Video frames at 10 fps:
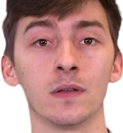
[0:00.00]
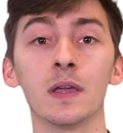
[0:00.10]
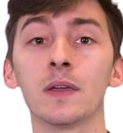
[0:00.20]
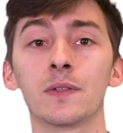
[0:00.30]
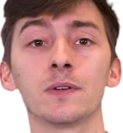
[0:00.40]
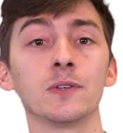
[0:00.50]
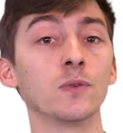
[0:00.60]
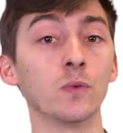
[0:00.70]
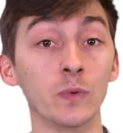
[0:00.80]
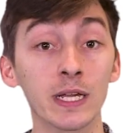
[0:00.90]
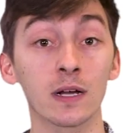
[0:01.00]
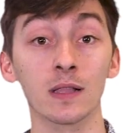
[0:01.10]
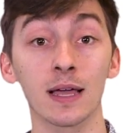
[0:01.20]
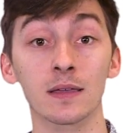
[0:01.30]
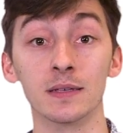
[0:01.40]
Either you
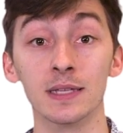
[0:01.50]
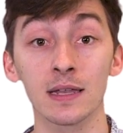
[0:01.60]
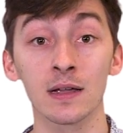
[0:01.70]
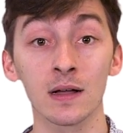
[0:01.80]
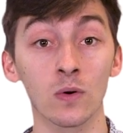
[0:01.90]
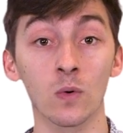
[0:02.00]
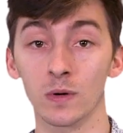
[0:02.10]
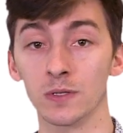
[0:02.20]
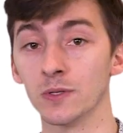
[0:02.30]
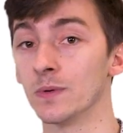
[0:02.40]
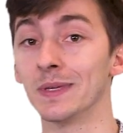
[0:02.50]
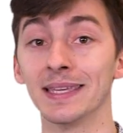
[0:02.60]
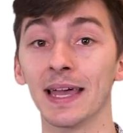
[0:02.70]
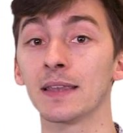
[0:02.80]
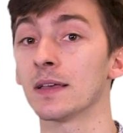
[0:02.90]
recollect the data or you
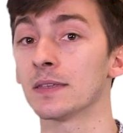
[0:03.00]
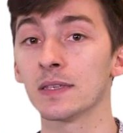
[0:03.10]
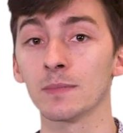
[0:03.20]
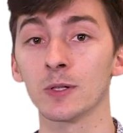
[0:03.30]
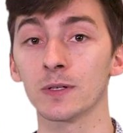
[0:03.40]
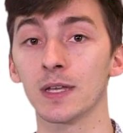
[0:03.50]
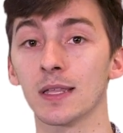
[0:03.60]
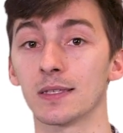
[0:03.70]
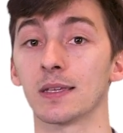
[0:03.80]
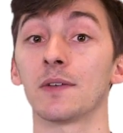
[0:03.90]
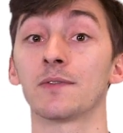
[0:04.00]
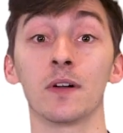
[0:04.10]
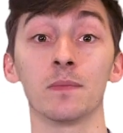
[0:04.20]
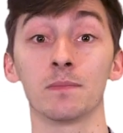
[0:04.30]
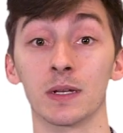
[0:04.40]
get a similar data set
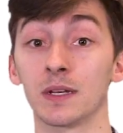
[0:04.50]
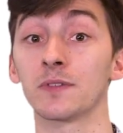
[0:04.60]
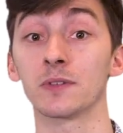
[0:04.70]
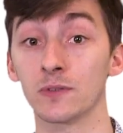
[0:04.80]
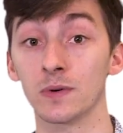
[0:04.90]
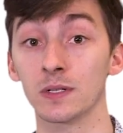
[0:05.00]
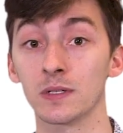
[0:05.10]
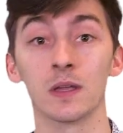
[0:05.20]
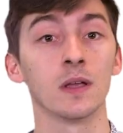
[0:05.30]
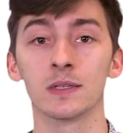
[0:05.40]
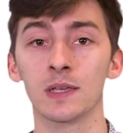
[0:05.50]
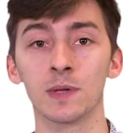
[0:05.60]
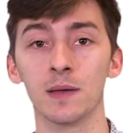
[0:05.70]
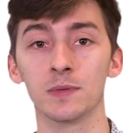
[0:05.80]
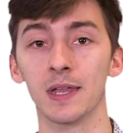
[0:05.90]
from a different source.
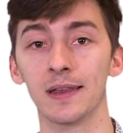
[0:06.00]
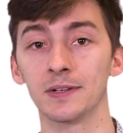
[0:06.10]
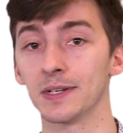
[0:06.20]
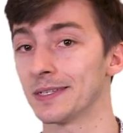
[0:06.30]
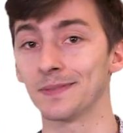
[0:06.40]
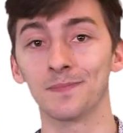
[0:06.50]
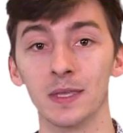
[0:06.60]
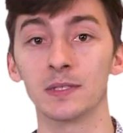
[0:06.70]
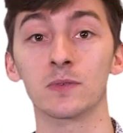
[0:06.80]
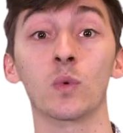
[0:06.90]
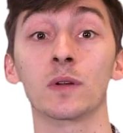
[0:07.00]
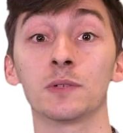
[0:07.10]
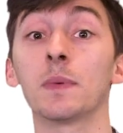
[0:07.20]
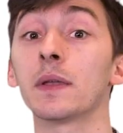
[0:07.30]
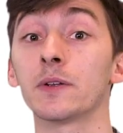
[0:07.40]
Sometimes data just isn't worth
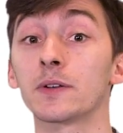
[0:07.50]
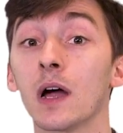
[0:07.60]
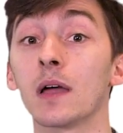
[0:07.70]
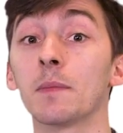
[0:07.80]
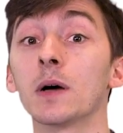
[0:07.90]
spending your time